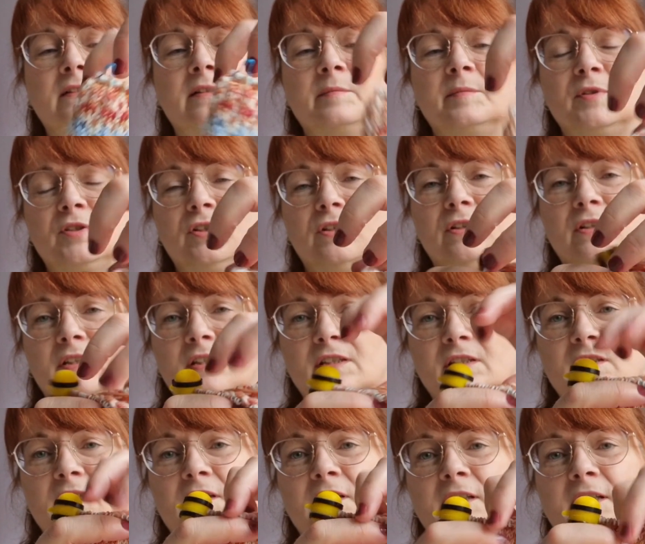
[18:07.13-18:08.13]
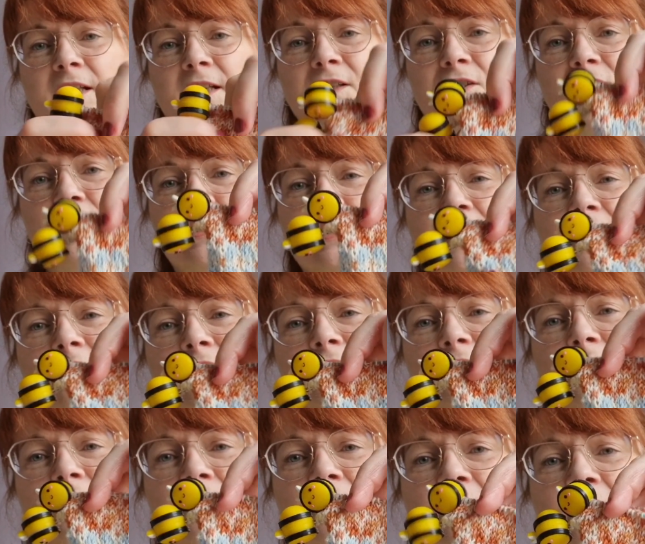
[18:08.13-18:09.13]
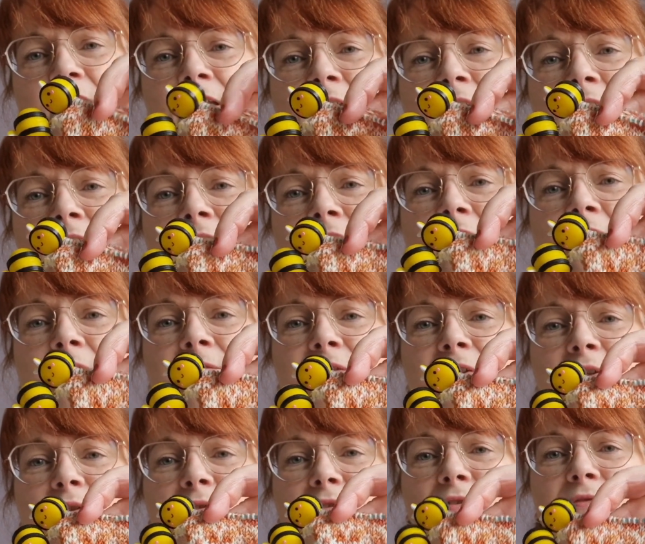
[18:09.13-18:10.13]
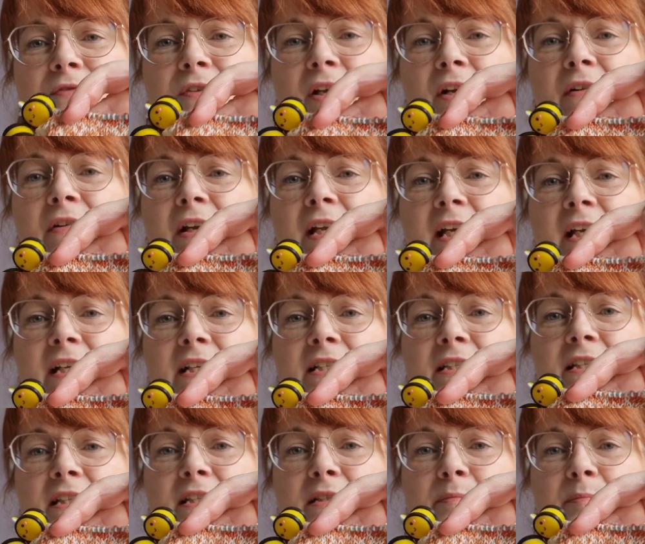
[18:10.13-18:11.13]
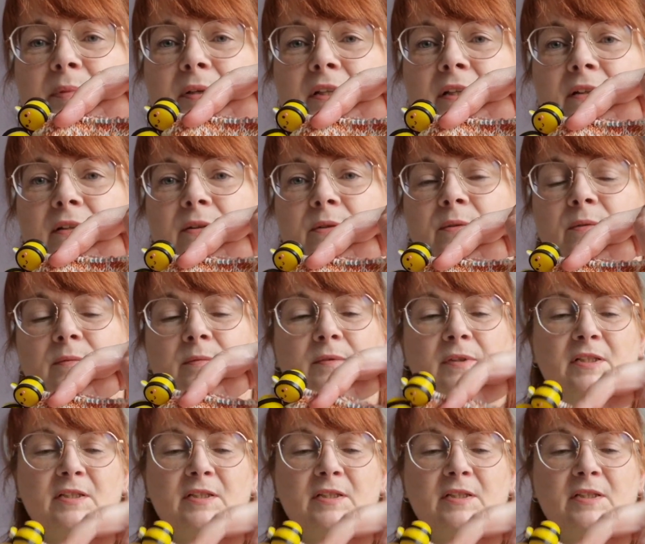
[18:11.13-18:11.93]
Let me show you this side actually, because I've used a variegated blue.